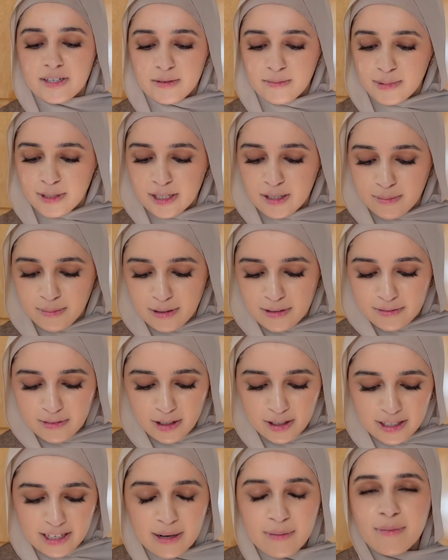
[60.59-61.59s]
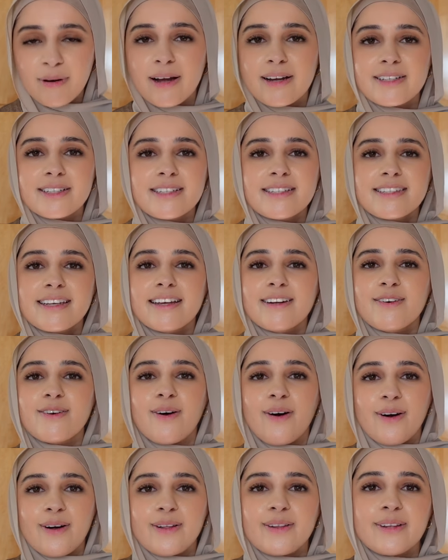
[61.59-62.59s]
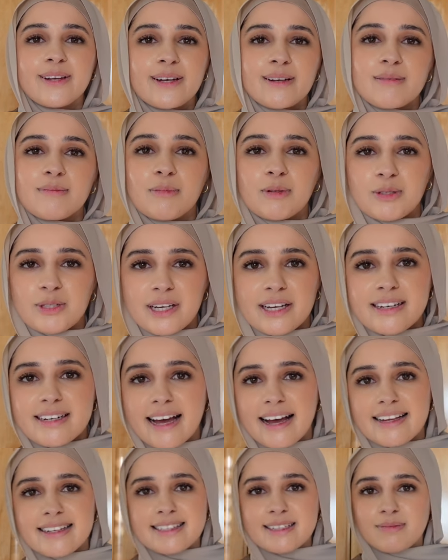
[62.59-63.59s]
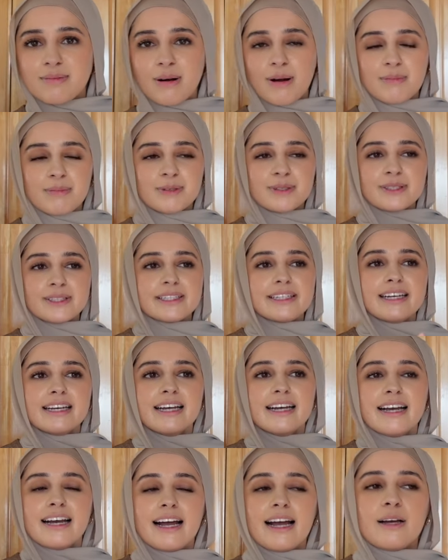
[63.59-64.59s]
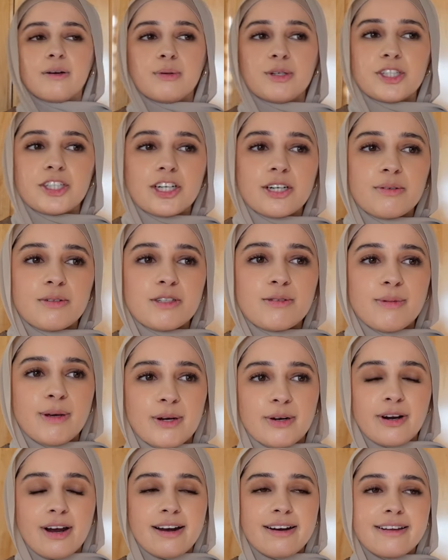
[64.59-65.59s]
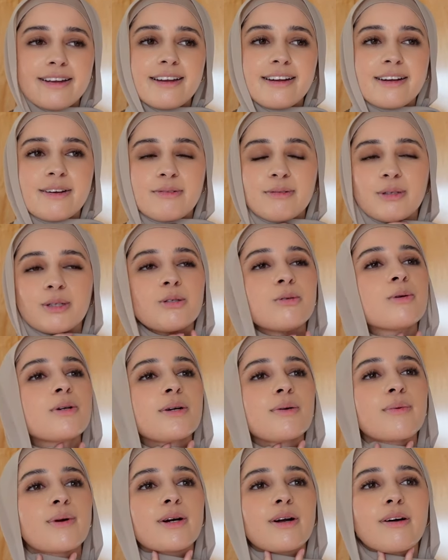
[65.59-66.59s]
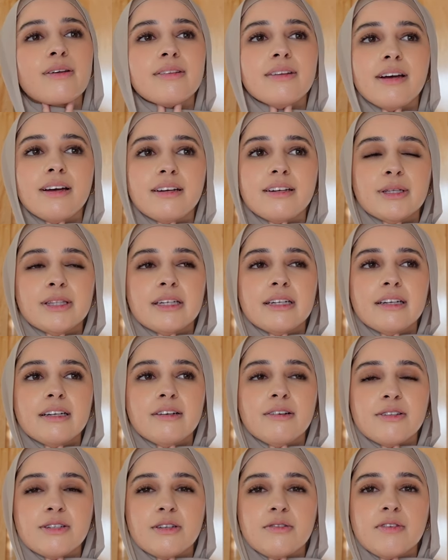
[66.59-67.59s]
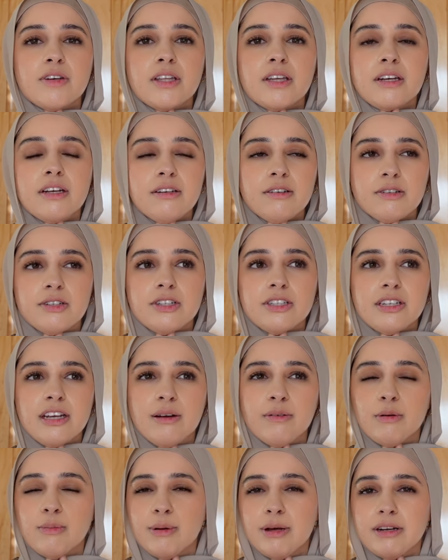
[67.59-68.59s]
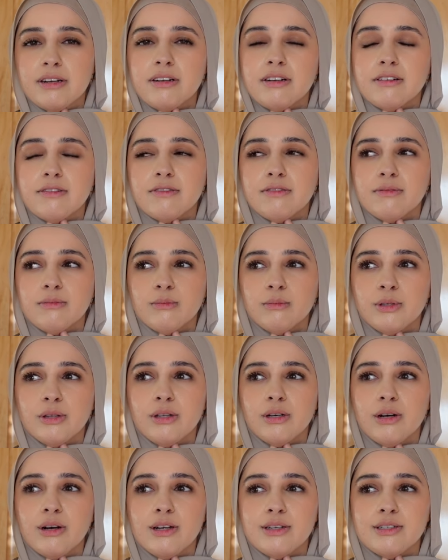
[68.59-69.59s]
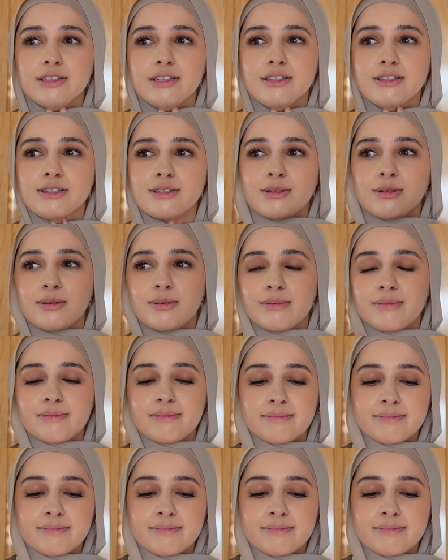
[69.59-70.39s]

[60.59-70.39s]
didn't pick up my vlog camera. I just cannot like multitask properly. I wish I was better at it and I really want to work on that. But then I also feel like it'll just get repetitive with the content. So